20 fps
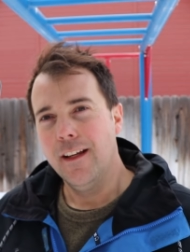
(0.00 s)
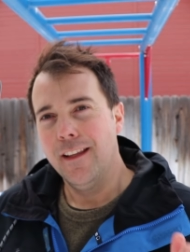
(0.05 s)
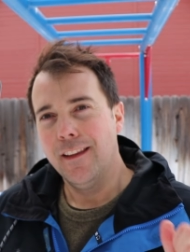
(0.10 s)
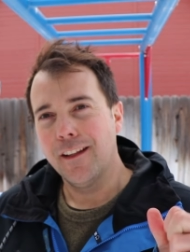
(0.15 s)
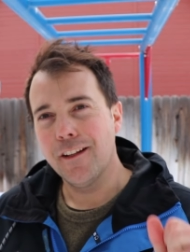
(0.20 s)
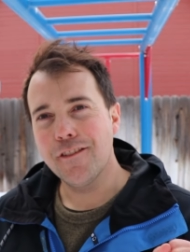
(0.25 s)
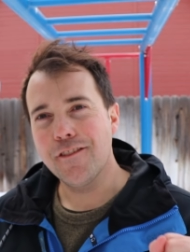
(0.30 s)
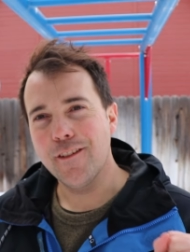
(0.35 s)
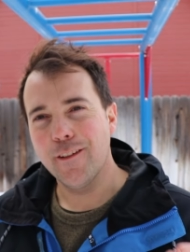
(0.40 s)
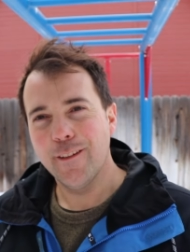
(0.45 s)

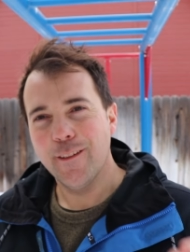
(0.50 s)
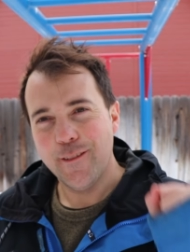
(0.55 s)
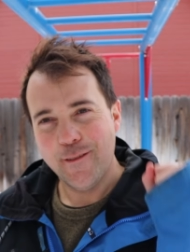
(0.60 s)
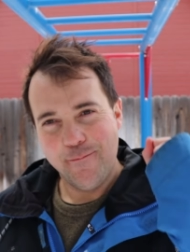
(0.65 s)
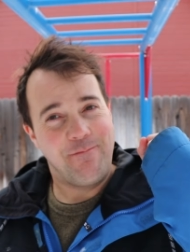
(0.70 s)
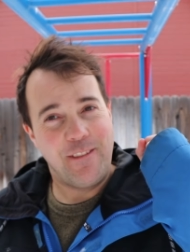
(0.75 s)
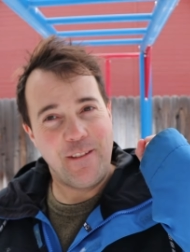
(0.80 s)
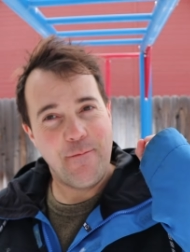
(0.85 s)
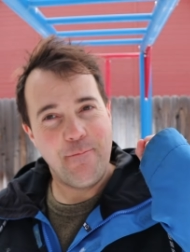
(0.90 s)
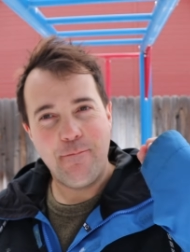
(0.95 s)
They're just
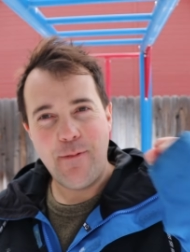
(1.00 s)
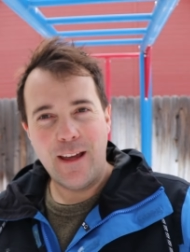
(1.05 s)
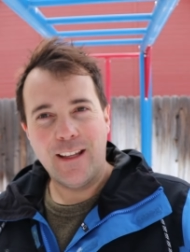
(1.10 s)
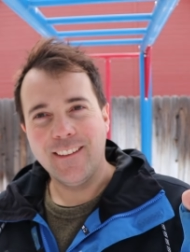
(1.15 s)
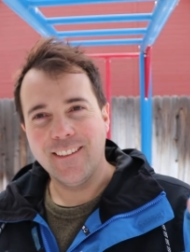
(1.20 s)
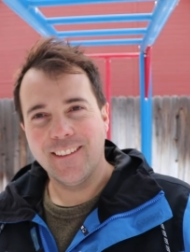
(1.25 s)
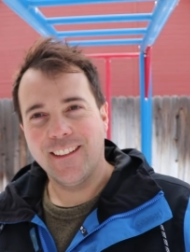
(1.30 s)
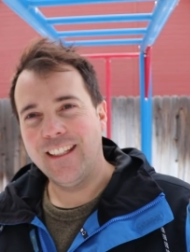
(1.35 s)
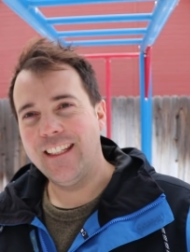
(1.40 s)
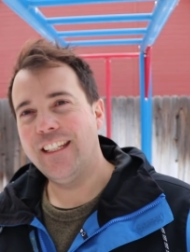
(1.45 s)
the
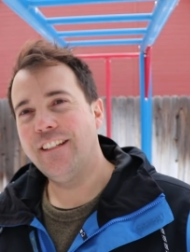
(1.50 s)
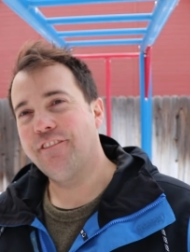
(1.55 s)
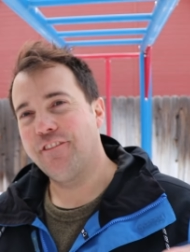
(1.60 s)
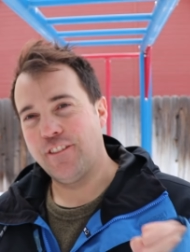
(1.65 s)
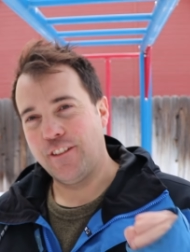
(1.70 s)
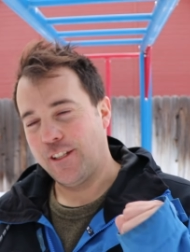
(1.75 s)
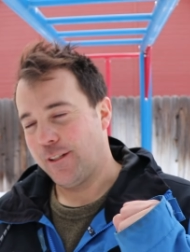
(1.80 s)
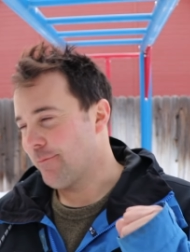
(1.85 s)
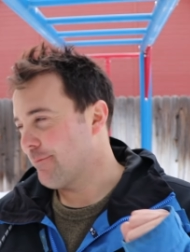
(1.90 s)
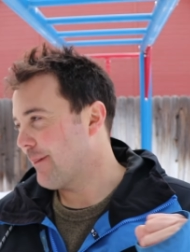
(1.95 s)
best ski
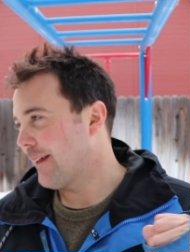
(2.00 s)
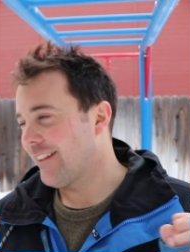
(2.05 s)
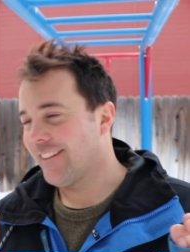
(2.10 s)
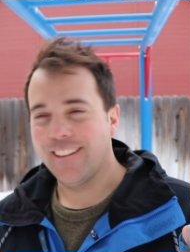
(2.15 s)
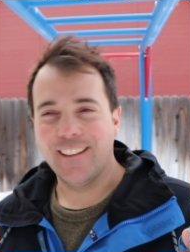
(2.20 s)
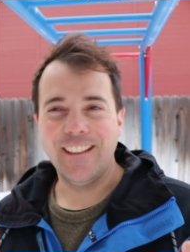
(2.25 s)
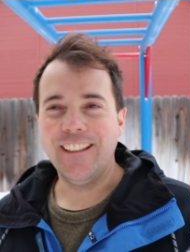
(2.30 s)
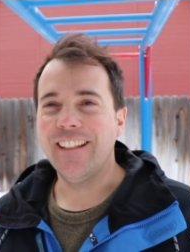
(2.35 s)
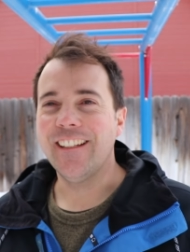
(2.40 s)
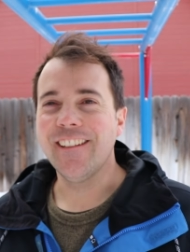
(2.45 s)
for the
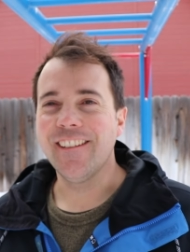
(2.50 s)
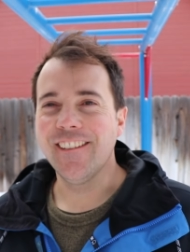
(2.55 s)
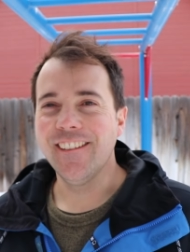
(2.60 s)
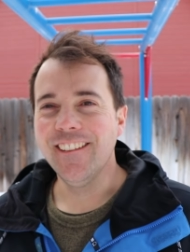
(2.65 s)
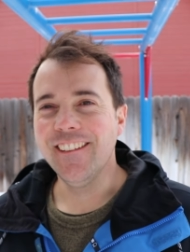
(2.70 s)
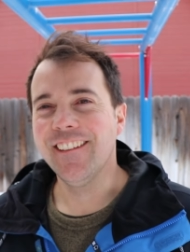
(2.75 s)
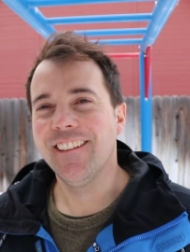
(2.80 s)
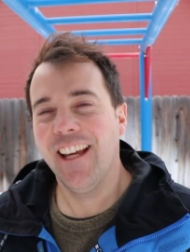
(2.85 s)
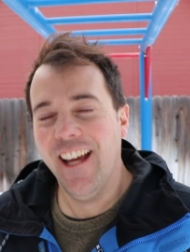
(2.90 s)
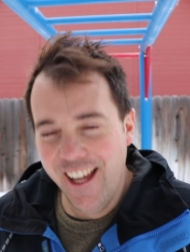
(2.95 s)
best
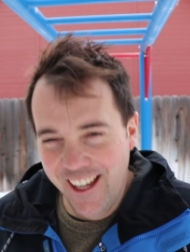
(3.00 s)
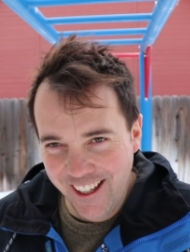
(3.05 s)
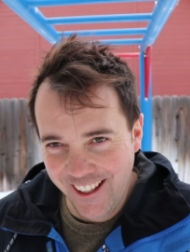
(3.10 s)
conditions.